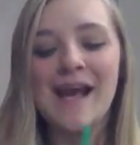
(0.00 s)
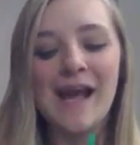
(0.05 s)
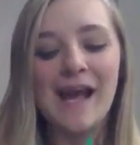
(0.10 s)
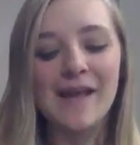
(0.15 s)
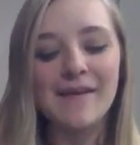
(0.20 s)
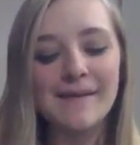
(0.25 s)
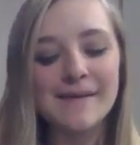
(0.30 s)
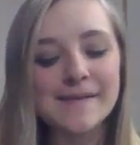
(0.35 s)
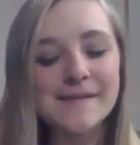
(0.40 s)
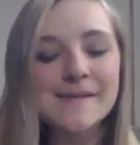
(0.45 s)

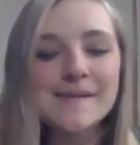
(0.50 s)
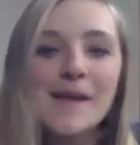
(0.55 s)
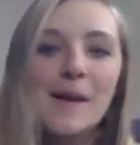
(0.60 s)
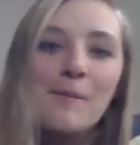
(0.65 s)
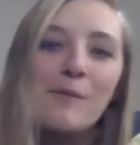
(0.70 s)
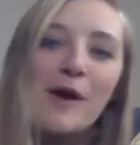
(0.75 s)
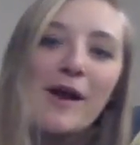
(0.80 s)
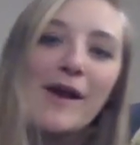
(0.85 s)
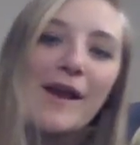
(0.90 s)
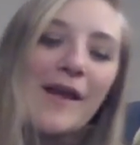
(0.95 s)
And then
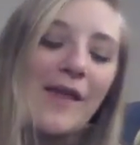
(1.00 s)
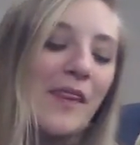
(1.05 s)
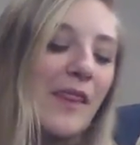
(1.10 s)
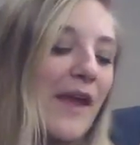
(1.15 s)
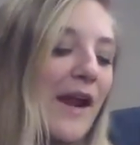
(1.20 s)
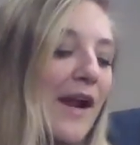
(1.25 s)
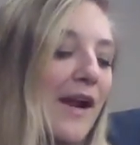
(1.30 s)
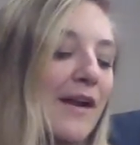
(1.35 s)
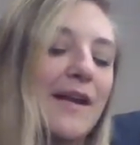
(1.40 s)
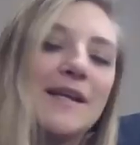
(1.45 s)
somewhere in
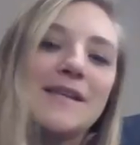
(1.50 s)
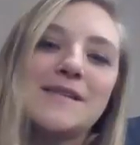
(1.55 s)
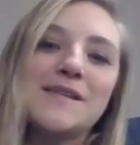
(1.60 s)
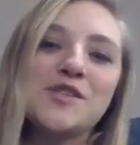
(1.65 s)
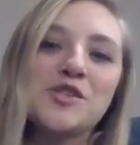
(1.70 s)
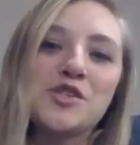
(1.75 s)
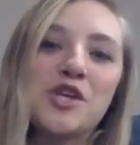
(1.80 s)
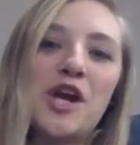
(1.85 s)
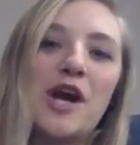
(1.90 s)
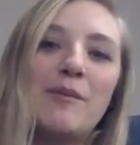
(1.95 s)
there is
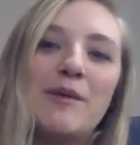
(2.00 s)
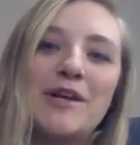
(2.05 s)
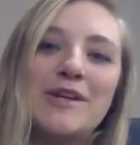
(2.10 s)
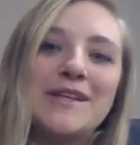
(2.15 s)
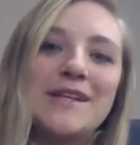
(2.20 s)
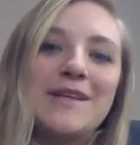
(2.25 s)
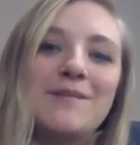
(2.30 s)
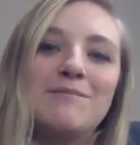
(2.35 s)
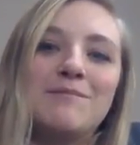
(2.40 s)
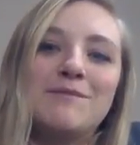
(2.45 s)
a
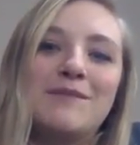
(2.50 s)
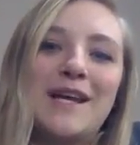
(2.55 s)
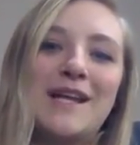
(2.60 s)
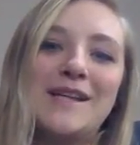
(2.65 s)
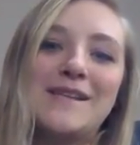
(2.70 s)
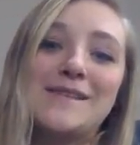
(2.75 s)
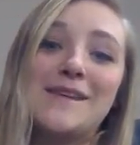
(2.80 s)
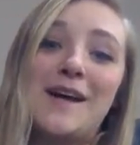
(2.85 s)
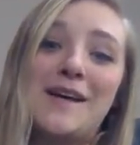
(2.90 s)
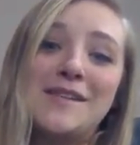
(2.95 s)
strawberry that
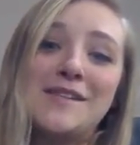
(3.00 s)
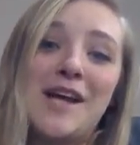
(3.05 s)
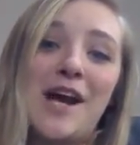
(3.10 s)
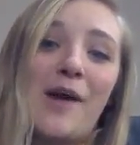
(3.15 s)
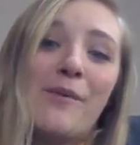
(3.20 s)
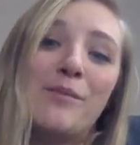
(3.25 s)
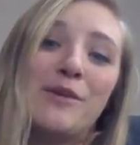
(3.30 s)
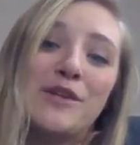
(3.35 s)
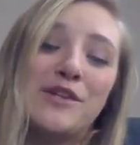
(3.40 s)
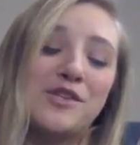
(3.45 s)
is on
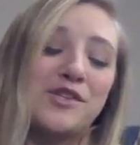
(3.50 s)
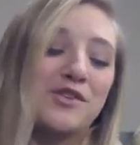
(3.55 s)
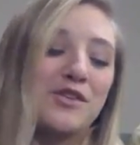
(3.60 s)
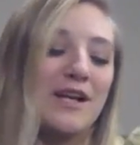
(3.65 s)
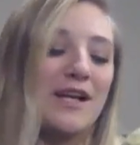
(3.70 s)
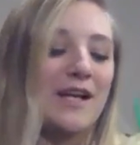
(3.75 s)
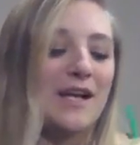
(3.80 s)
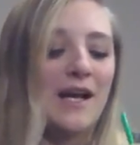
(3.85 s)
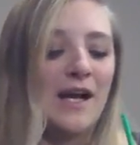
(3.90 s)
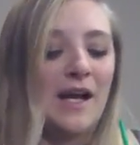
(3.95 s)
top of the
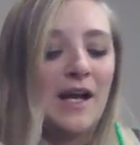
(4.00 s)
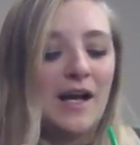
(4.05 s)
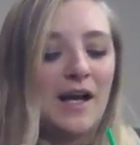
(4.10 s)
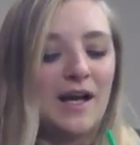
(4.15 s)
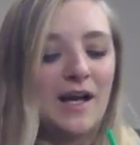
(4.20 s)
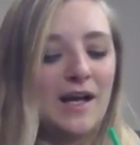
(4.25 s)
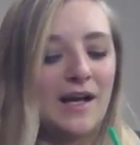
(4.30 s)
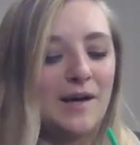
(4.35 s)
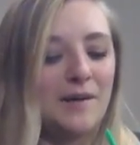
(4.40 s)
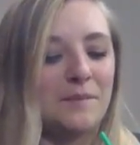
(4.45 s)
tree.
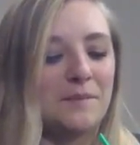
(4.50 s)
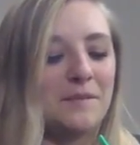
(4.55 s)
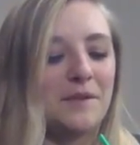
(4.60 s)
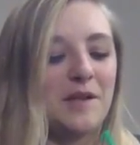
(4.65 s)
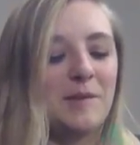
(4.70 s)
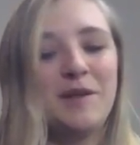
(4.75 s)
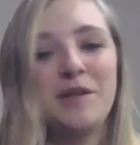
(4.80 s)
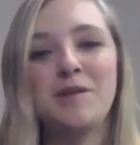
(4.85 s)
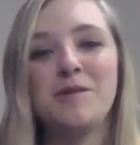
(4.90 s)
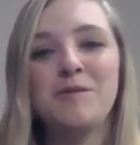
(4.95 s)
Um,
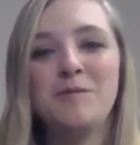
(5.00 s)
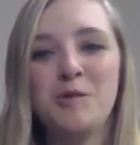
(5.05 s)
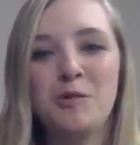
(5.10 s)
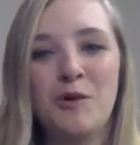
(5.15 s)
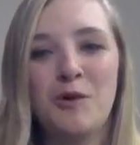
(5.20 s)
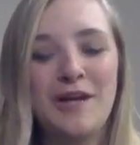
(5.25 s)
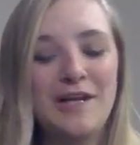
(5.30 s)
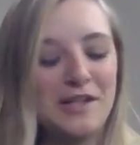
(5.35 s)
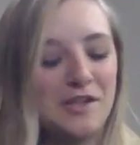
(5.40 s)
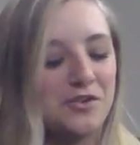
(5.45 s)
it'll be
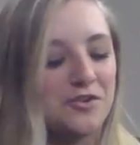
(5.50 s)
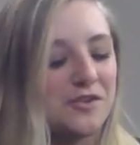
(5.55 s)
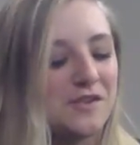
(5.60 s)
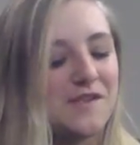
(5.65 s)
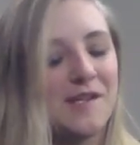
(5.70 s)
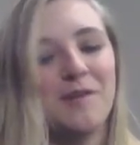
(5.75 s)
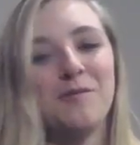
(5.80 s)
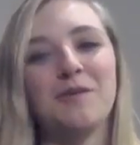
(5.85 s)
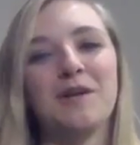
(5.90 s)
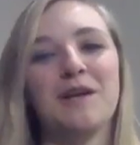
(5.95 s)
quite
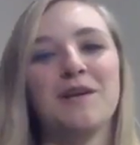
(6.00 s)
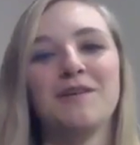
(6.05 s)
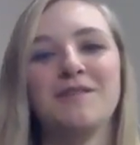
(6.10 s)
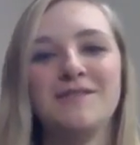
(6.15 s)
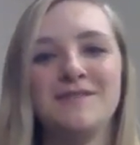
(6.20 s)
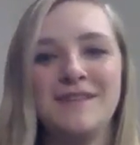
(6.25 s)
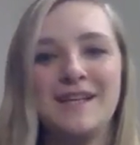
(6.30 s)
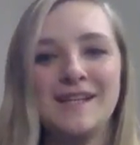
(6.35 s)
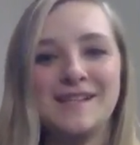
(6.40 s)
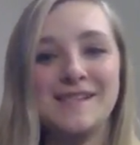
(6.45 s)
interesting when I
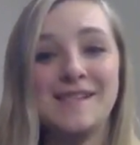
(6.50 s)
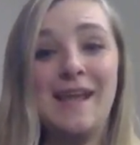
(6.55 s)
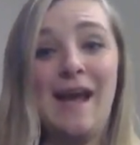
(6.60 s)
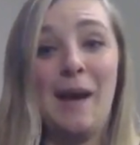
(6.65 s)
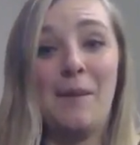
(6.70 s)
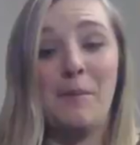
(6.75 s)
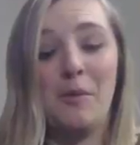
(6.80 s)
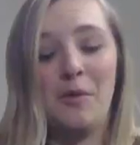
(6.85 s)
get to that